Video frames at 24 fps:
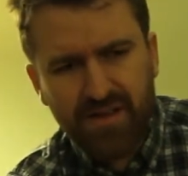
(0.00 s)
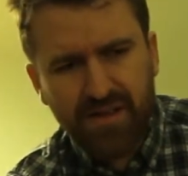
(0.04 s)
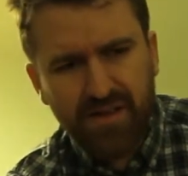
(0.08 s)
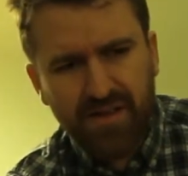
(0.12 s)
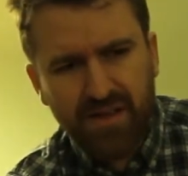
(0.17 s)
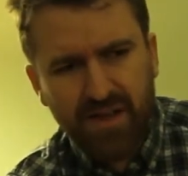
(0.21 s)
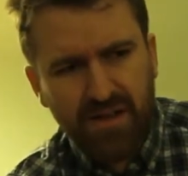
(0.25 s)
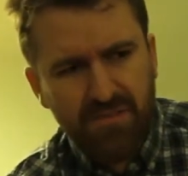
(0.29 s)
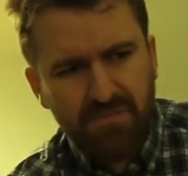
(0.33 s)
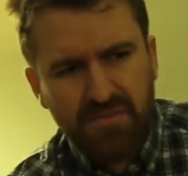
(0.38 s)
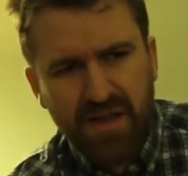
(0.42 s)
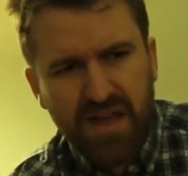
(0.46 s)

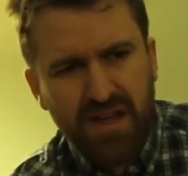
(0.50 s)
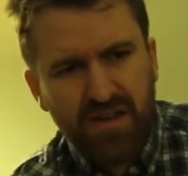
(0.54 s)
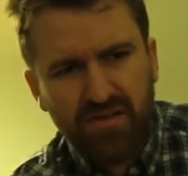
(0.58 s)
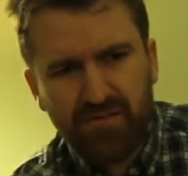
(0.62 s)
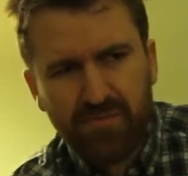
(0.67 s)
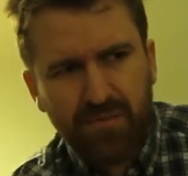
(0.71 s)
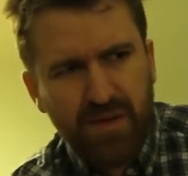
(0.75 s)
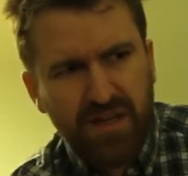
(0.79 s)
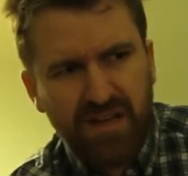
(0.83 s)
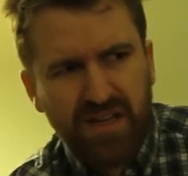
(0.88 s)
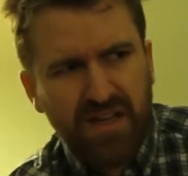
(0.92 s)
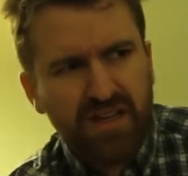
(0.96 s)
It may
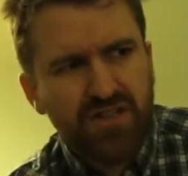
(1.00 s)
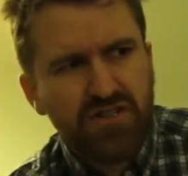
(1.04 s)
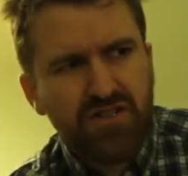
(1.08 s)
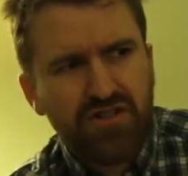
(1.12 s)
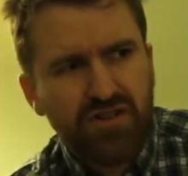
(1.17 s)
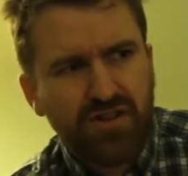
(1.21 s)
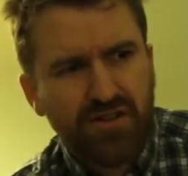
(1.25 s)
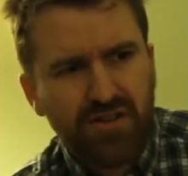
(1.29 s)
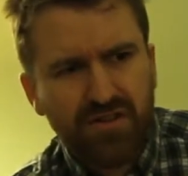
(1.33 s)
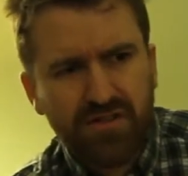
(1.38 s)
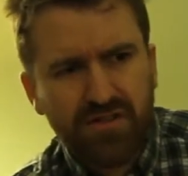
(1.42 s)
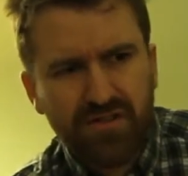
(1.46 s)
have been
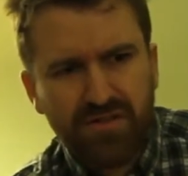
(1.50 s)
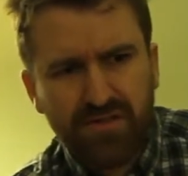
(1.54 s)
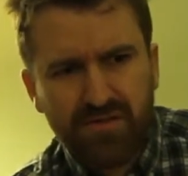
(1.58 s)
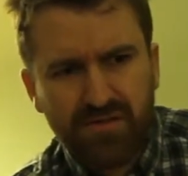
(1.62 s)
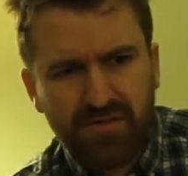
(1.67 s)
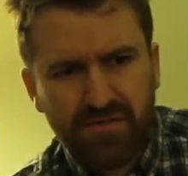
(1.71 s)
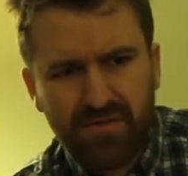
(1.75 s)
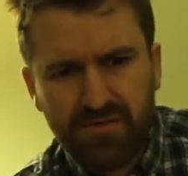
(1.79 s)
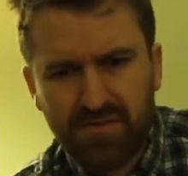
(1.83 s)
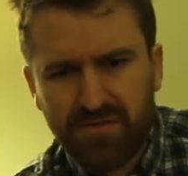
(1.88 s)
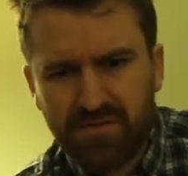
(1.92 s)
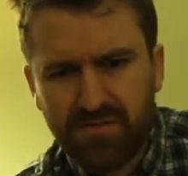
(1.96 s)
injured,
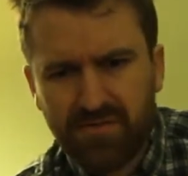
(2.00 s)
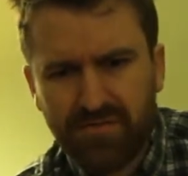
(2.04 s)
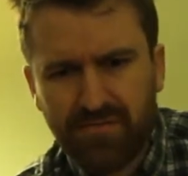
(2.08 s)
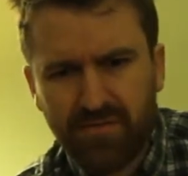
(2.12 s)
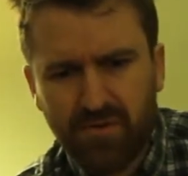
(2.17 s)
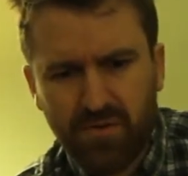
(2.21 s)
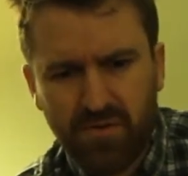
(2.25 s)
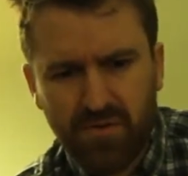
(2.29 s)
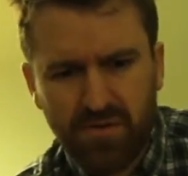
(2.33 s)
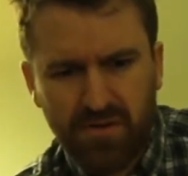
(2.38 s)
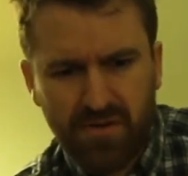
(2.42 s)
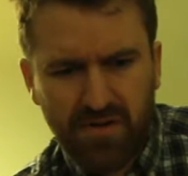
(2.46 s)

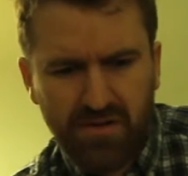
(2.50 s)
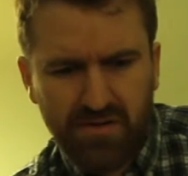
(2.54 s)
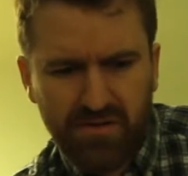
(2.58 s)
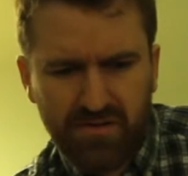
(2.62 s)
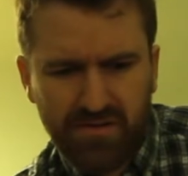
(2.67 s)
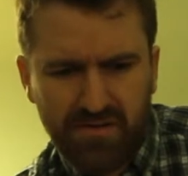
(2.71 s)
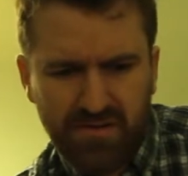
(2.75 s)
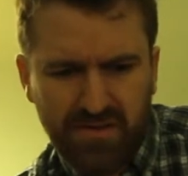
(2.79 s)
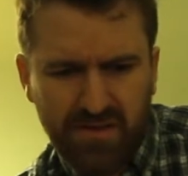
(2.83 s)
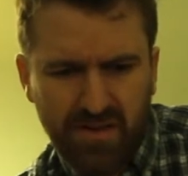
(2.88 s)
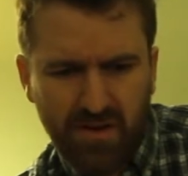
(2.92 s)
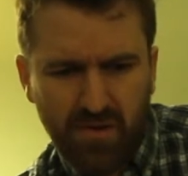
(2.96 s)
for
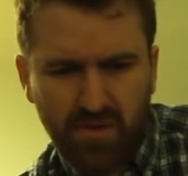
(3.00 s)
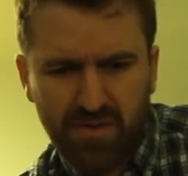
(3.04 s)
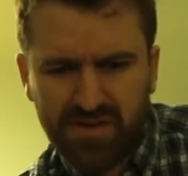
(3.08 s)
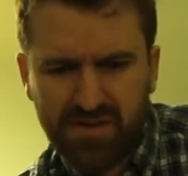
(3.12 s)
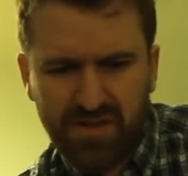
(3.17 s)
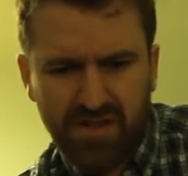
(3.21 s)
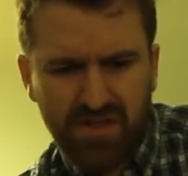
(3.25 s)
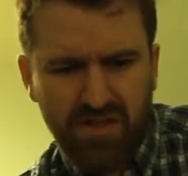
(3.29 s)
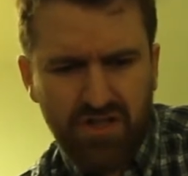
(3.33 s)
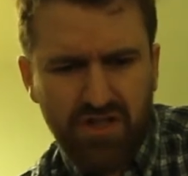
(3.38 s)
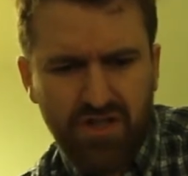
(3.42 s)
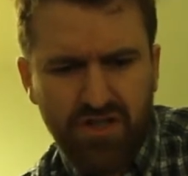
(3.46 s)
there was
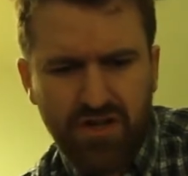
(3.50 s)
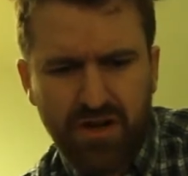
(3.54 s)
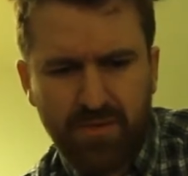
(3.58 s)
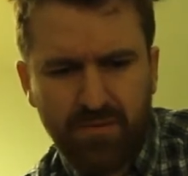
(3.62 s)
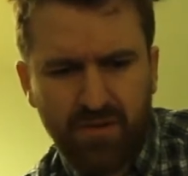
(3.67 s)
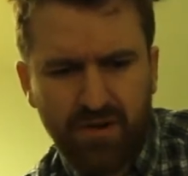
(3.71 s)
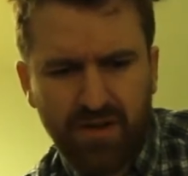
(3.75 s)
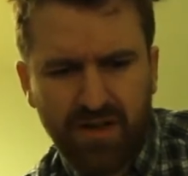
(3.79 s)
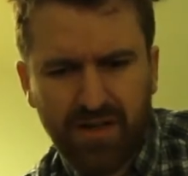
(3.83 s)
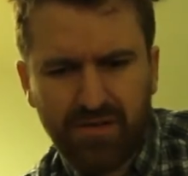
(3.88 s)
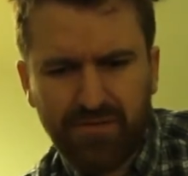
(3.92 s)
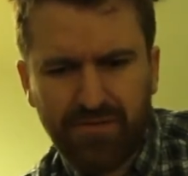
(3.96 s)
a
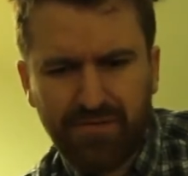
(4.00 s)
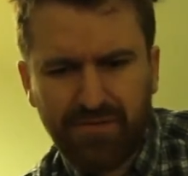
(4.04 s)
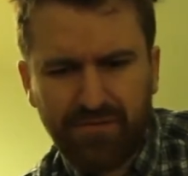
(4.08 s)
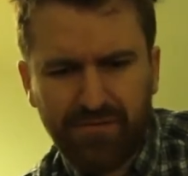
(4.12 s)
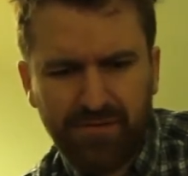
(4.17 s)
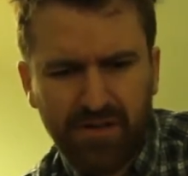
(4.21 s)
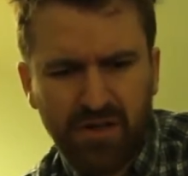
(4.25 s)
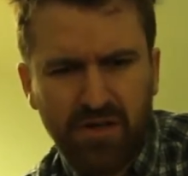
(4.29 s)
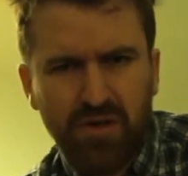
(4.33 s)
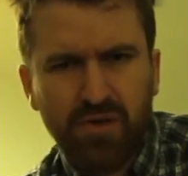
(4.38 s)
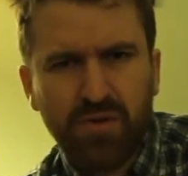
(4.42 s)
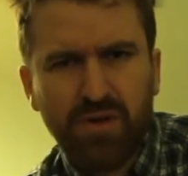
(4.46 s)
shimmering
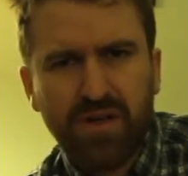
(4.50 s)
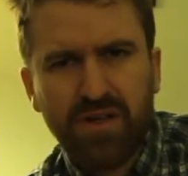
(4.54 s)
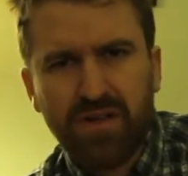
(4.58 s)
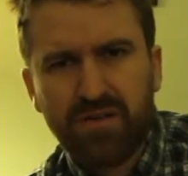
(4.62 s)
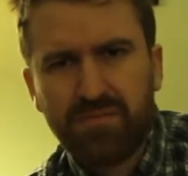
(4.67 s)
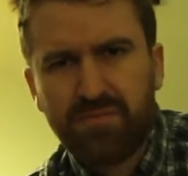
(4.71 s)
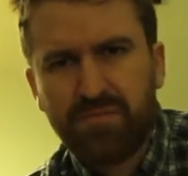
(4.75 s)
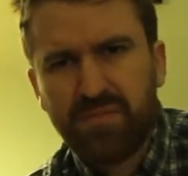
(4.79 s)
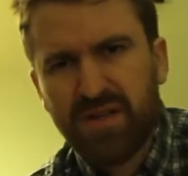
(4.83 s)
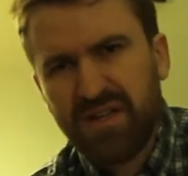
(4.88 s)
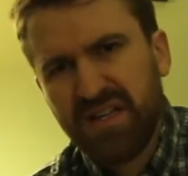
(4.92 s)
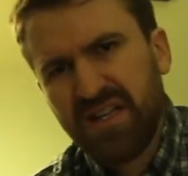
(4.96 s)

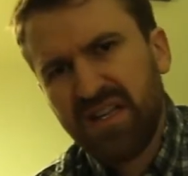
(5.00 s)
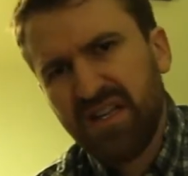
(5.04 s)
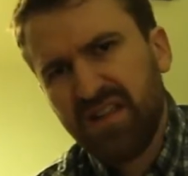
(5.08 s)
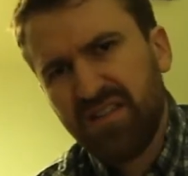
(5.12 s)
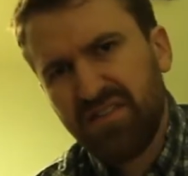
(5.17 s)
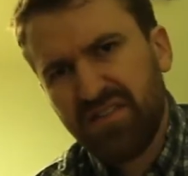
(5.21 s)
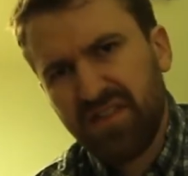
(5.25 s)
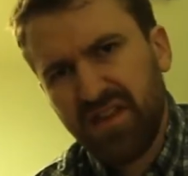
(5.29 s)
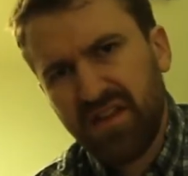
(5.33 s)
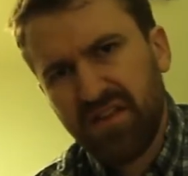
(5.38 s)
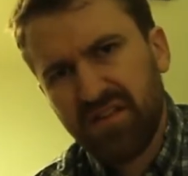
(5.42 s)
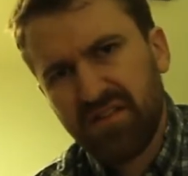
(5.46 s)
fluid
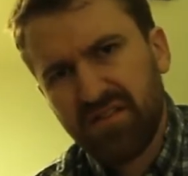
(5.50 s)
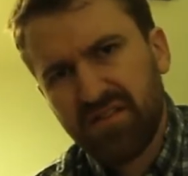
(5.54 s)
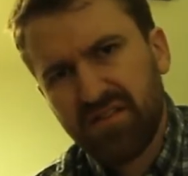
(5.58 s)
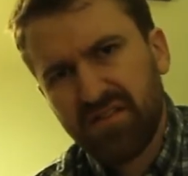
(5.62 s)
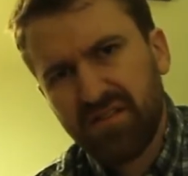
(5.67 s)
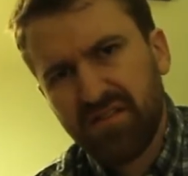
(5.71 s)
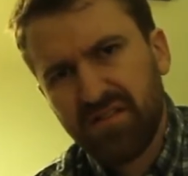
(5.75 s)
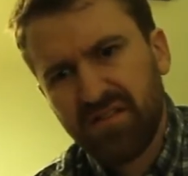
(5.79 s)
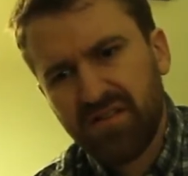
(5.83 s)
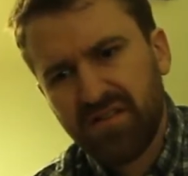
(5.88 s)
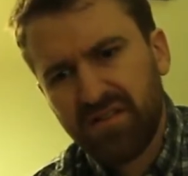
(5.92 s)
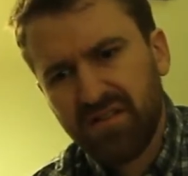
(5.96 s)
beneath it.
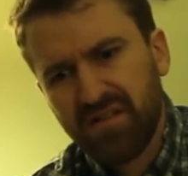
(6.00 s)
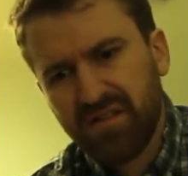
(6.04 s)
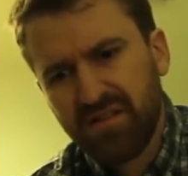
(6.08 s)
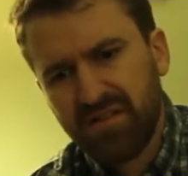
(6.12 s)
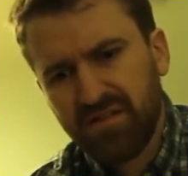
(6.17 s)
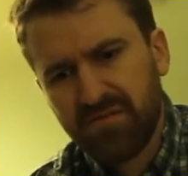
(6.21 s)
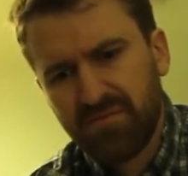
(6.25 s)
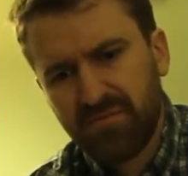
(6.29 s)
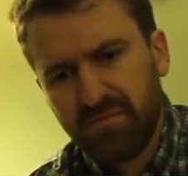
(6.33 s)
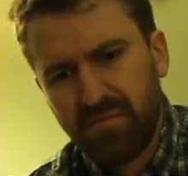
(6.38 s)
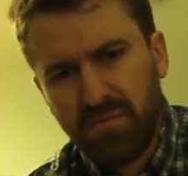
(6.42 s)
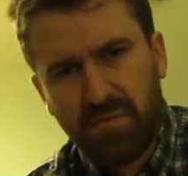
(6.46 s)

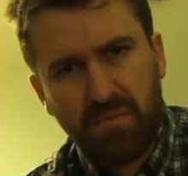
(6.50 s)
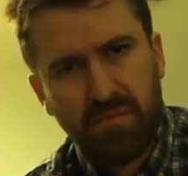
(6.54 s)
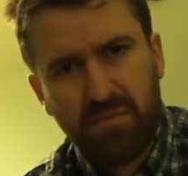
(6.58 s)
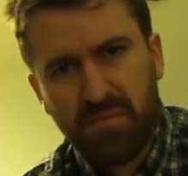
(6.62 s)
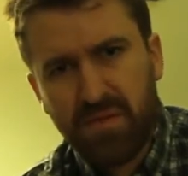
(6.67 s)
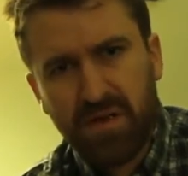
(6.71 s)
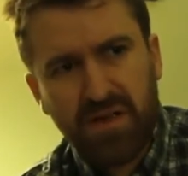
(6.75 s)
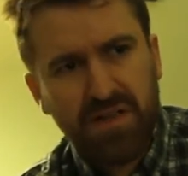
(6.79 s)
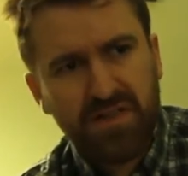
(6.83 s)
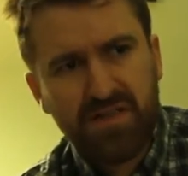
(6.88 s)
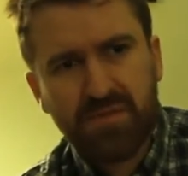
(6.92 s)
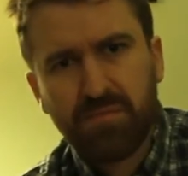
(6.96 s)

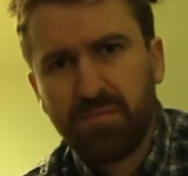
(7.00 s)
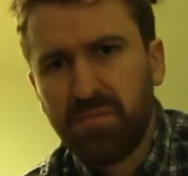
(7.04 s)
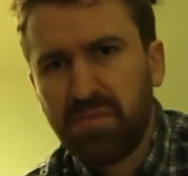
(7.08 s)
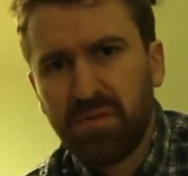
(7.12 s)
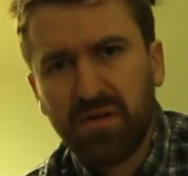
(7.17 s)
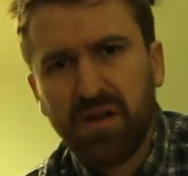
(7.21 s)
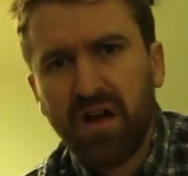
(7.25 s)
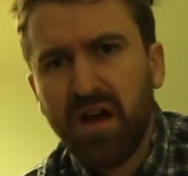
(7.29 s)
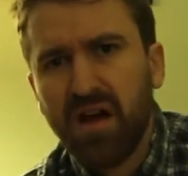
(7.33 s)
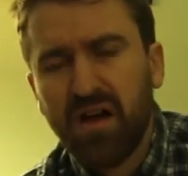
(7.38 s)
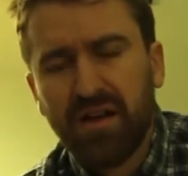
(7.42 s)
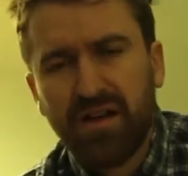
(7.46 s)
It's
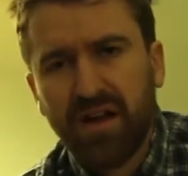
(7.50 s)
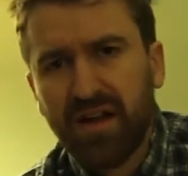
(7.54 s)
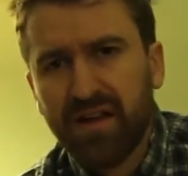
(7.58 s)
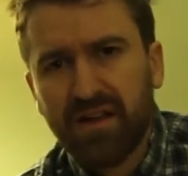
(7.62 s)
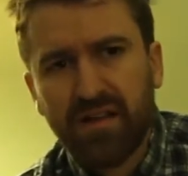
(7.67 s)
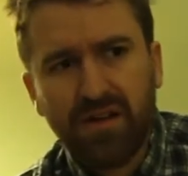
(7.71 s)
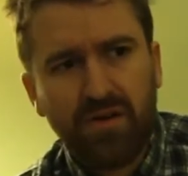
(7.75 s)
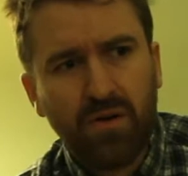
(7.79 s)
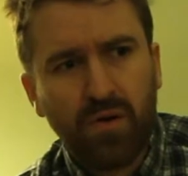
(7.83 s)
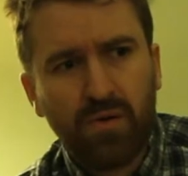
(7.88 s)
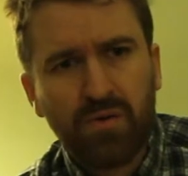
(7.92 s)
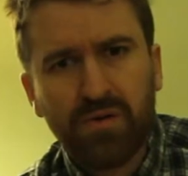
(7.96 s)
blood, I
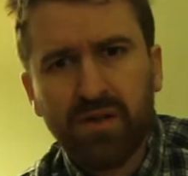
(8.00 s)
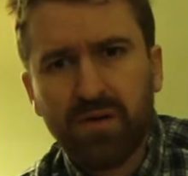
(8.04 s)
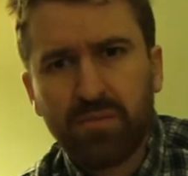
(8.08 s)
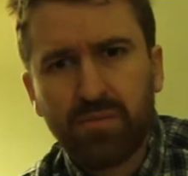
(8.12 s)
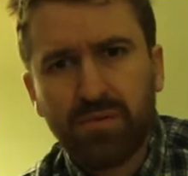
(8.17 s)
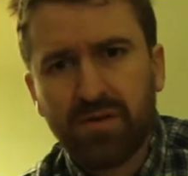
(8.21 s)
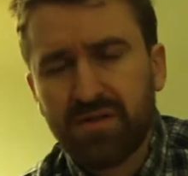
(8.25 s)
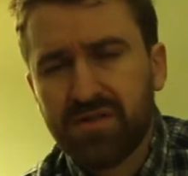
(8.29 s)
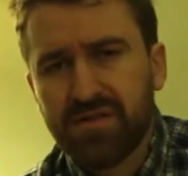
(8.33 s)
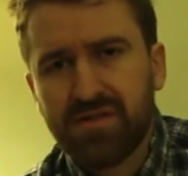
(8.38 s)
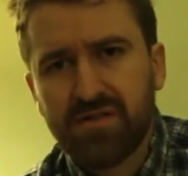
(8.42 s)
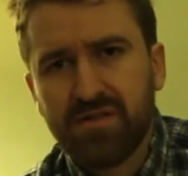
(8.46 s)
can only
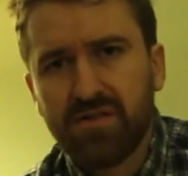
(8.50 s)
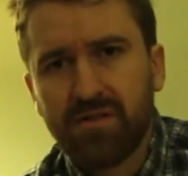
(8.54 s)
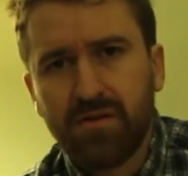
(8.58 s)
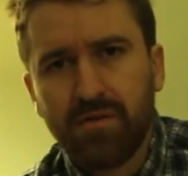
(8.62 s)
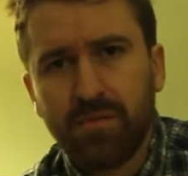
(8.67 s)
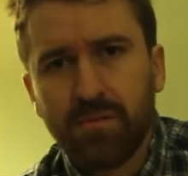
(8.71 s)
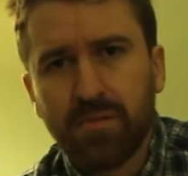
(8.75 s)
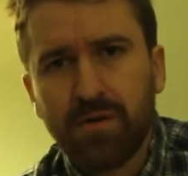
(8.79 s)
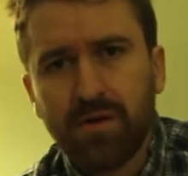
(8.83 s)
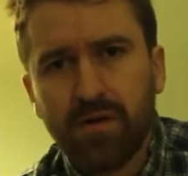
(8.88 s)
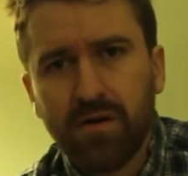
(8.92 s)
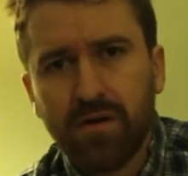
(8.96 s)
presume.